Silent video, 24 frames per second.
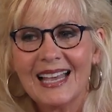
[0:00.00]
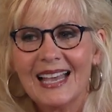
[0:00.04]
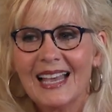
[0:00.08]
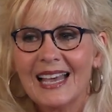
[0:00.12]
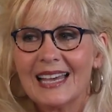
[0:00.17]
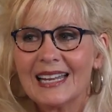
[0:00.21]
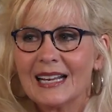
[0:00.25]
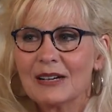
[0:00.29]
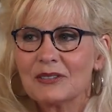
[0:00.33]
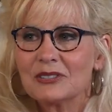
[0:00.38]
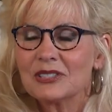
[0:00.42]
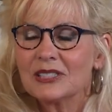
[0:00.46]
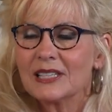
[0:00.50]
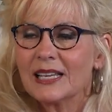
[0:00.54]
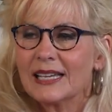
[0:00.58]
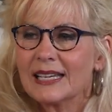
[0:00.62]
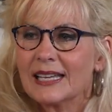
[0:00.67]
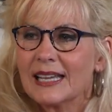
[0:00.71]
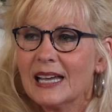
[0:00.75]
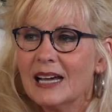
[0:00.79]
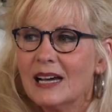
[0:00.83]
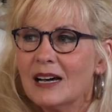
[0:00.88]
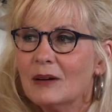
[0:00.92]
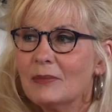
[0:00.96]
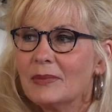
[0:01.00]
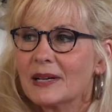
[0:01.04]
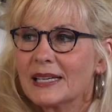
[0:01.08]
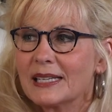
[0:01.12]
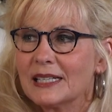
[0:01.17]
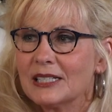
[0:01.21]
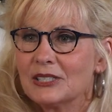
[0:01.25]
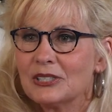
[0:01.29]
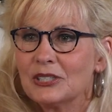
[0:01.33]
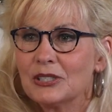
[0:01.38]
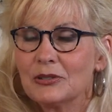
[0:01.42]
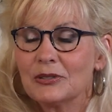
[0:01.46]
And I was like, how am I
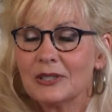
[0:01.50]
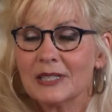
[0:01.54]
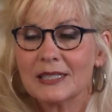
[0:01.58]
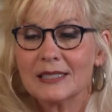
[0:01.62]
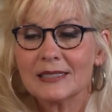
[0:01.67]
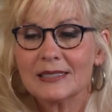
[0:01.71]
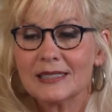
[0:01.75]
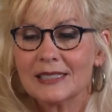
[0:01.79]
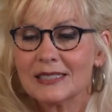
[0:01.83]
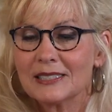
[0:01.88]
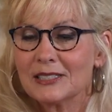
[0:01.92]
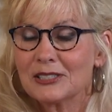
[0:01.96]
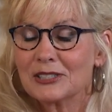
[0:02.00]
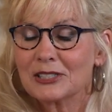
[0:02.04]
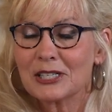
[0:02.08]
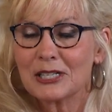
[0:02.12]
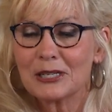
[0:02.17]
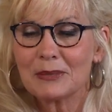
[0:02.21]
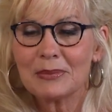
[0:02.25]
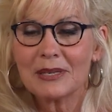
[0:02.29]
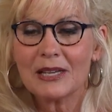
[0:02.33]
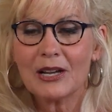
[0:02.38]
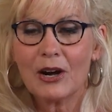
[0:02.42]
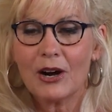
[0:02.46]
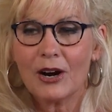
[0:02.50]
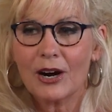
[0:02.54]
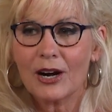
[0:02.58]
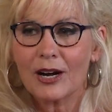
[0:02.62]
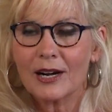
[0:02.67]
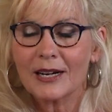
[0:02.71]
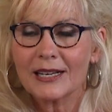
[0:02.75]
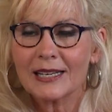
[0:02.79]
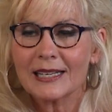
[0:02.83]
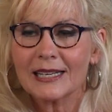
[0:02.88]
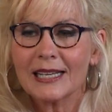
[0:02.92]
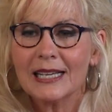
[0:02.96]
going to do this? This is going to be
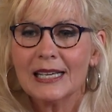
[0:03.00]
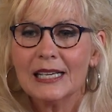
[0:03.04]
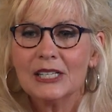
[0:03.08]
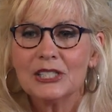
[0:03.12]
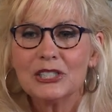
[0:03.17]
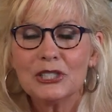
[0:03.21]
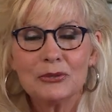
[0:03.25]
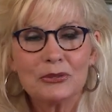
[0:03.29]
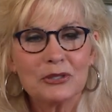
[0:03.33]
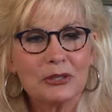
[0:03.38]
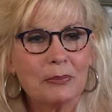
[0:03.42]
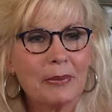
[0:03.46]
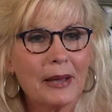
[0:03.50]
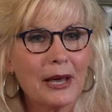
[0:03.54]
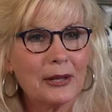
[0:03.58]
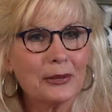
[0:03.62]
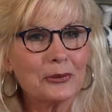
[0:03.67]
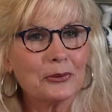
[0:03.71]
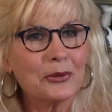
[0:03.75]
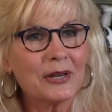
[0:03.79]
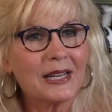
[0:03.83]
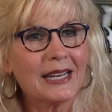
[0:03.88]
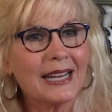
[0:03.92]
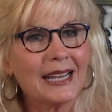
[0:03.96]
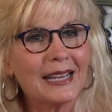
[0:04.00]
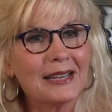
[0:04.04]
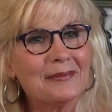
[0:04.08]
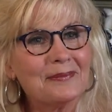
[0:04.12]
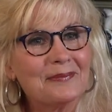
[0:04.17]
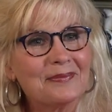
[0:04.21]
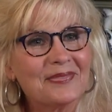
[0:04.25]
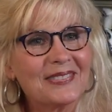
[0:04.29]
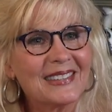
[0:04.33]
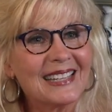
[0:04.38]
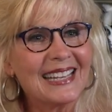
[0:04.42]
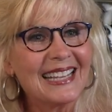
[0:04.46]
hard. And she was a ballerina.
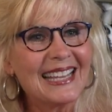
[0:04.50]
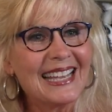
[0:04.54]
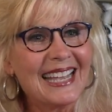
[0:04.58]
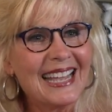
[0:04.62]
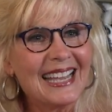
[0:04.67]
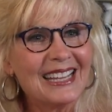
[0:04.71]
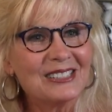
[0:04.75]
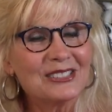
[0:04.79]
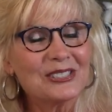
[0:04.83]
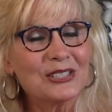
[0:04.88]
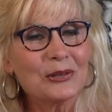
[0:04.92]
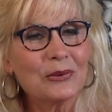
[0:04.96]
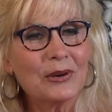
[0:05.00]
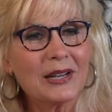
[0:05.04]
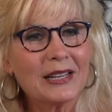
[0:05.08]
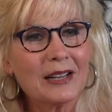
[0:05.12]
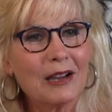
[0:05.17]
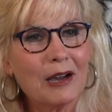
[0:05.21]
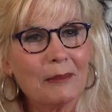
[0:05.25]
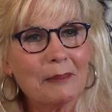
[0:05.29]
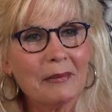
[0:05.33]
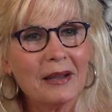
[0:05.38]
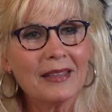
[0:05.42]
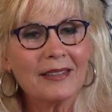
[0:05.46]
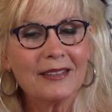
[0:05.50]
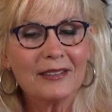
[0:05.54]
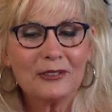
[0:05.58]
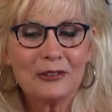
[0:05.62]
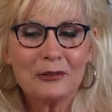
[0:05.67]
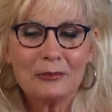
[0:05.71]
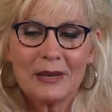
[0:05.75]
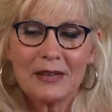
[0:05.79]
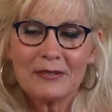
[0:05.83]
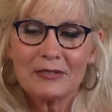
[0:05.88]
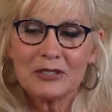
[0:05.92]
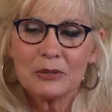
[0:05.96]
And so I got my
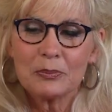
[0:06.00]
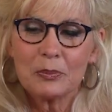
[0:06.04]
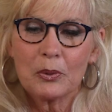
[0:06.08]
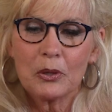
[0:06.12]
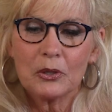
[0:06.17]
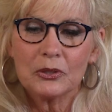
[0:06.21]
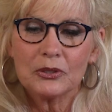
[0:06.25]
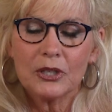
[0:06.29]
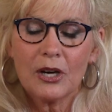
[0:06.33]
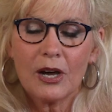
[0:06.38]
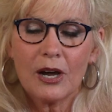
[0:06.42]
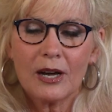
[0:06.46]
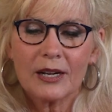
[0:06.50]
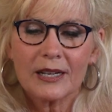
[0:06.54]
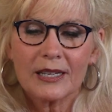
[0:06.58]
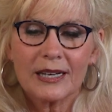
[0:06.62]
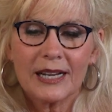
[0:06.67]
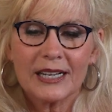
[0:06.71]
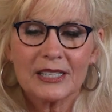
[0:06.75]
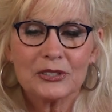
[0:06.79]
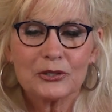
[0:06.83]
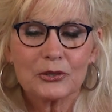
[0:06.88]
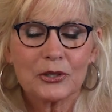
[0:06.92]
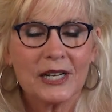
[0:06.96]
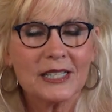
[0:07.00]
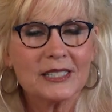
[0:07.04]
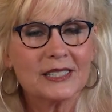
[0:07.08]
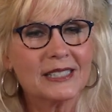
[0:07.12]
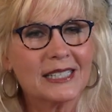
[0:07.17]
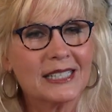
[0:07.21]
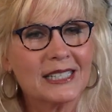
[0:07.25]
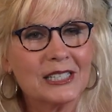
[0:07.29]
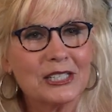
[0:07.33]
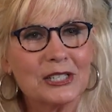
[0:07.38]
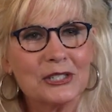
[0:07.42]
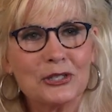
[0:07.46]
little Mavis Pearl dog, and I dressed
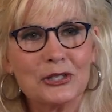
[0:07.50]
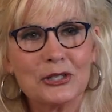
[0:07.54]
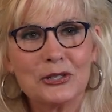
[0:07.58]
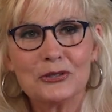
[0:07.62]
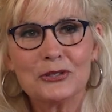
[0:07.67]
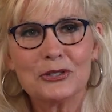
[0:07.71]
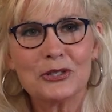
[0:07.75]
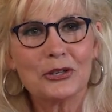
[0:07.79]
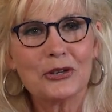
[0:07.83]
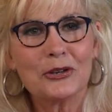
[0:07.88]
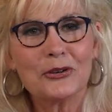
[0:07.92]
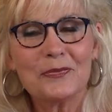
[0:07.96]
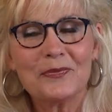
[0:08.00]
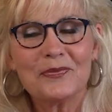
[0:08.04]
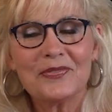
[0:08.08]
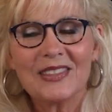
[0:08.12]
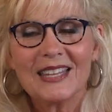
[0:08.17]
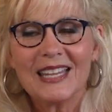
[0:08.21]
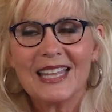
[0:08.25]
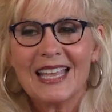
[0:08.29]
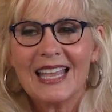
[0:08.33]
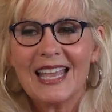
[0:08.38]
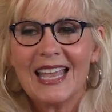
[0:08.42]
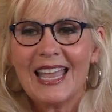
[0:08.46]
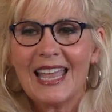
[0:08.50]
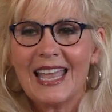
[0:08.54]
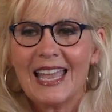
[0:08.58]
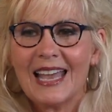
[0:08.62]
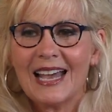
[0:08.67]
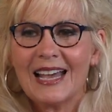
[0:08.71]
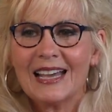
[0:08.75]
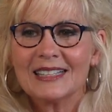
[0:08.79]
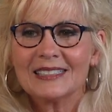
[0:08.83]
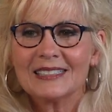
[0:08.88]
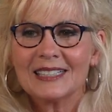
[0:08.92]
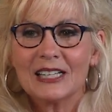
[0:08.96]
it in a tutu.
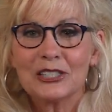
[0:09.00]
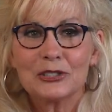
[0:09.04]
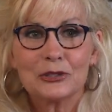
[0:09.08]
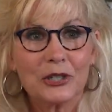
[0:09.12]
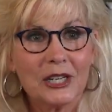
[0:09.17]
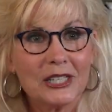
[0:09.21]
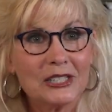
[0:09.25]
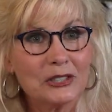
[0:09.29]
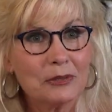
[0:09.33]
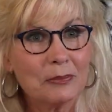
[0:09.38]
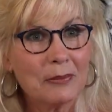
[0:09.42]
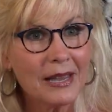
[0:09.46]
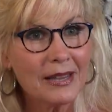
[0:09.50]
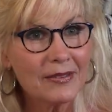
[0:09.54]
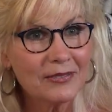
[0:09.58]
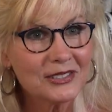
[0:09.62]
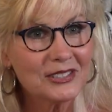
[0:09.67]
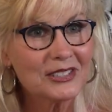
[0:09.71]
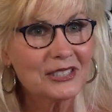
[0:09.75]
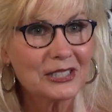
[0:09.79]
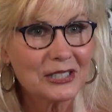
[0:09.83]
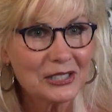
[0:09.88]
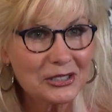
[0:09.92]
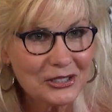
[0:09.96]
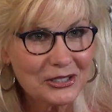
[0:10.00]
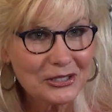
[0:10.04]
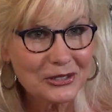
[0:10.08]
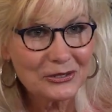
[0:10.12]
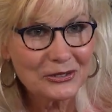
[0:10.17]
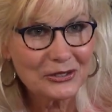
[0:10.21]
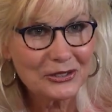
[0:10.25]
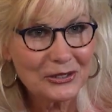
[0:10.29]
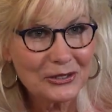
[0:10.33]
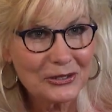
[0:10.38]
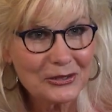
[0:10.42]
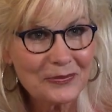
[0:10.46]
And I dressed Mavis in a
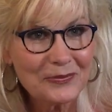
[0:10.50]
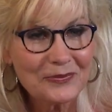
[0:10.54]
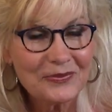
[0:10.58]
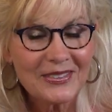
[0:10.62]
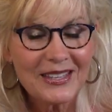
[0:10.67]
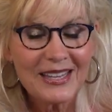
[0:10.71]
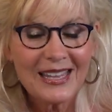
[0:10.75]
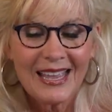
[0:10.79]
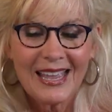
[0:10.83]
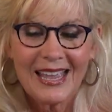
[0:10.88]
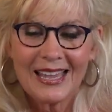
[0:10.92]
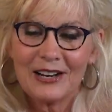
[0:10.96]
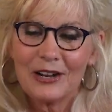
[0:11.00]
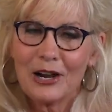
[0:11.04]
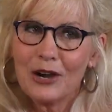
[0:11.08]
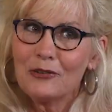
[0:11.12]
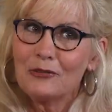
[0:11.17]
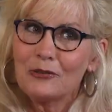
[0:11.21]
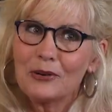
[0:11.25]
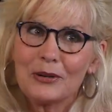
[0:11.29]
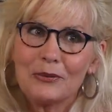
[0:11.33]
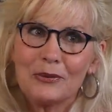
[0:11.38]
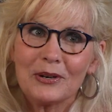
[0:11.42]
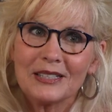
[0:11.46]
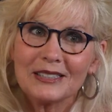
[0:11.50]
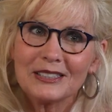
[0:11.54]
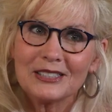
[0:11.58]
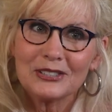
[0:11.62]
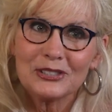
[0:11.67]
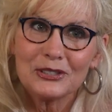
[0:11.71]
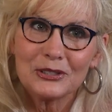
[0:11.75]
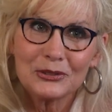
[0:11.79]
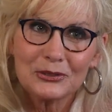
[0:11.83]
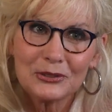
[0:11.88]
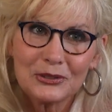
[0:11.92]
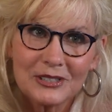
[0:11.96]
tutu. And off we went to
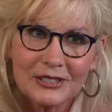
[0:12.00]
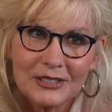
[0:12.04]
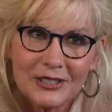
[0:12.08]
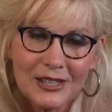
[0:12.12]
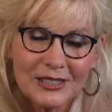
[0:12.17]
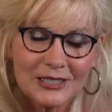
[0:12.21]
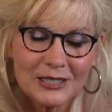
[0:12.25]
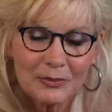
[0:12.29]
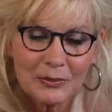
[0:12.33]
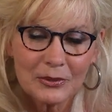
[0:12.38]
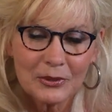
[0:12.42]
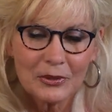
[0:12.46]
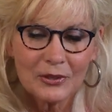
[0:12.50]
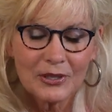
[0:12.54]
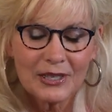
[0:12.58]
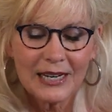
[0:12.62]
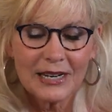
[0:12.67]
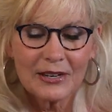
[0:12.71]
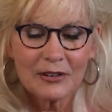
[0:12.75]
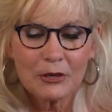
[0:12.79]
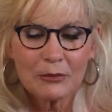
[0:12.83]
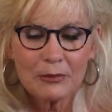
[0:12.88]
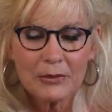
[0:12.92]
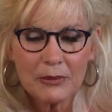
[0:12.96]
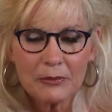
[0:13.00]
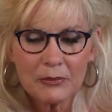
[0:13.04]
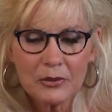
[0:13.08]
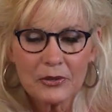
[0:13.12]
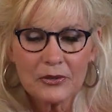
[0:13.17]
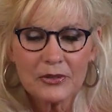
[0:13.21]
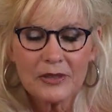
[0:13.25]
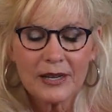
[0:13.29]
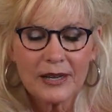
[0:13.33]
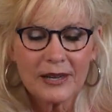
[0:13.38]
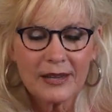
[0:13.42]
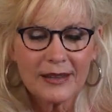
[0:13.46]
Children's Hospital. And I
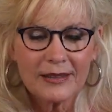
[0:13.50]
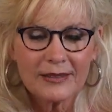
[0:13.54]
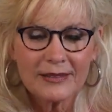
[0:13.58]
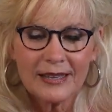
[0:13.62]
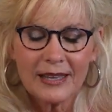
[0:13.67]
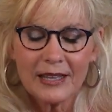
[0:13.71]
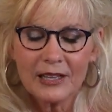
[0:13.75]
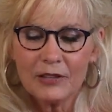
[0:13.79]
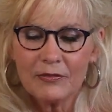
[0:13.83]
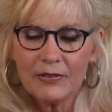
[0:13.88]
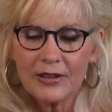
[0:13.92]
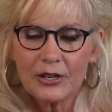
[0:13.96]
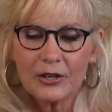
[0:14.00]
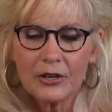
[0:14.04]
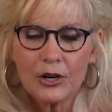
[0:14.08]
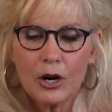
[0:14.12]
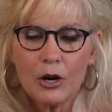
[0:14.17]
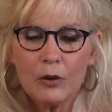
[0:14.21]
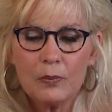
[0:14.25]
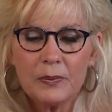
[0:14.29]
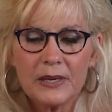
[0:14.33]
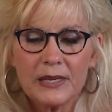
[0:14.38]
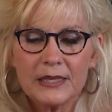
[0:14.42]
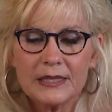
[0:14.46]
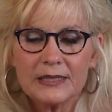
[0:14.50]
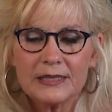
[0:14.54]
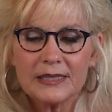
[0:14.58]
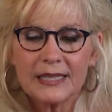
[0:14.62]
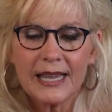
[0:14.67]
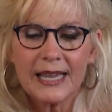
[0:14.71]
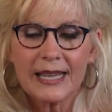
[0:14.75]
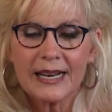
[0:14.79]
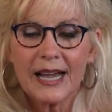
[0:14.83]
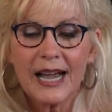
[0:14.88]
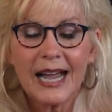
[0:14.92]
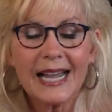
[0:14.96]
remember the elevator opened,
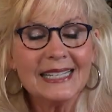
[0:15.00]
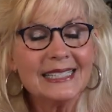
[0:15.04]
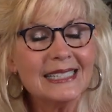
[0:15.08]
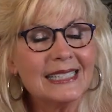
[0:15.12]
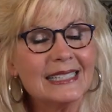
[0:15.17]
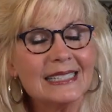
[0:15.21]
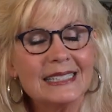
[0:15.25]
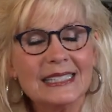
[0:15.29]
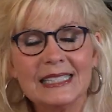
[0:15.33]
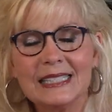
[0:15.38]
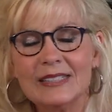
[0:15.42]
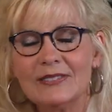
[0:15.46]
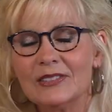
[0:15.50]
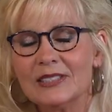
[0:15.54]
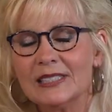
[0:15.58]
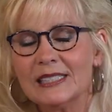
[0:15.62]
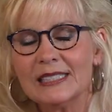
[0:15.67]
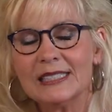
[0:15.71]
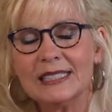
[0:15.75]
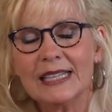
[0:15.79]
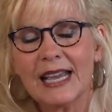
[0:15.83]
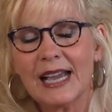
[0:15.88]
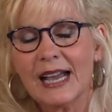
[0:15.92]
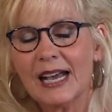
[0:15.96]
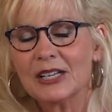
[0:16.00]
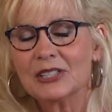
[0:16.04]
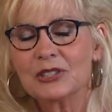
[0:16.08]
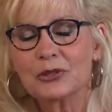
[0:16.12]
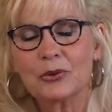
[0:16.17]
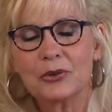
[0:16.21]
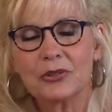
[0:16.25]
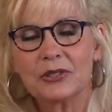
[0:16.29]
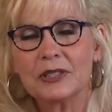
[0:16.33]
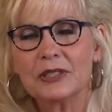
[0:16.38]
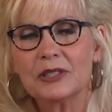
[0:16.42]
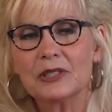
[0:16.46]
and I didn't even need to
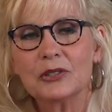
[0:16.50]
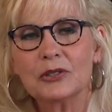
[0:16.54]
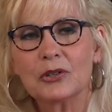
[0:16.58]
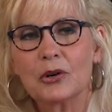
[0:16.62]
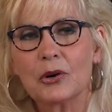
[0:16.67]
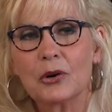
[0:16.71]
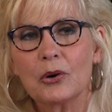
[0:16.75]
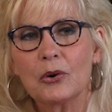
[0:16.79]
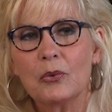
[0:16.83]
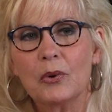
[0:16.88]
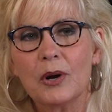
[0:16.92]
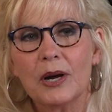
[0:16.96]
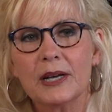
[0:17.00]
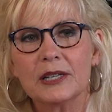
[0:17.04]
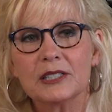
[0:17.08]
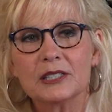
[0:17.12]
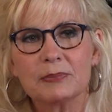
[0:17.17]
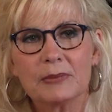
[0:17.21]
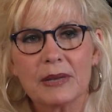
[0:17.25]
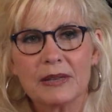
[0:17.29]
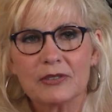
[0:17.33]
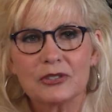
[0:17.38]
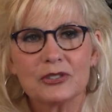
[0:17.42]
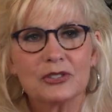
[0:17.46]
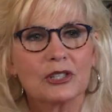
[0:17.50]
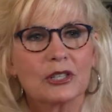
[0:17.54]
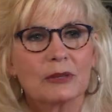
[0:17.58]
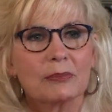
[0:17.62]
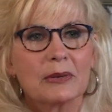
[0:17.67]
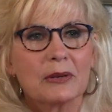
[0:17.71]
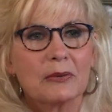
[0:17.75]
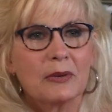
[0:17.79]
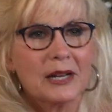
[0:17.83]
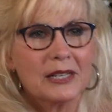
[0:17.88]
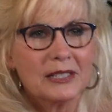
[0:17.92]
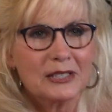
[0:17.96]
ask where the little girl was. Mavis took
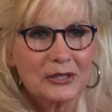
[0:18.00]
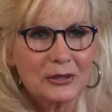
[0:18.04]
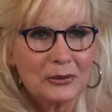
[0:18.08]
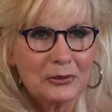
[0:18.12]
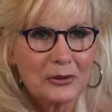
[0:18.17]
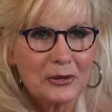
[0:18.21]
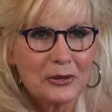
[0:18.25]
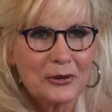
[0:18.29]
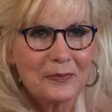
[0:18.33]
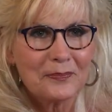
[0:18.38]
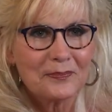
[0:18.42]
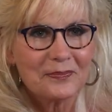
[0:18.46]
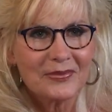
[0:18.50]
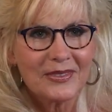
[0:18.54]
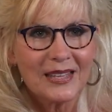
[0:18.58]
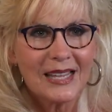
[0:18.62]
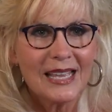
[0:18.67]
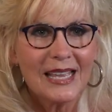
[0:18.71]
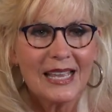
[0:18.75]
me right to the room.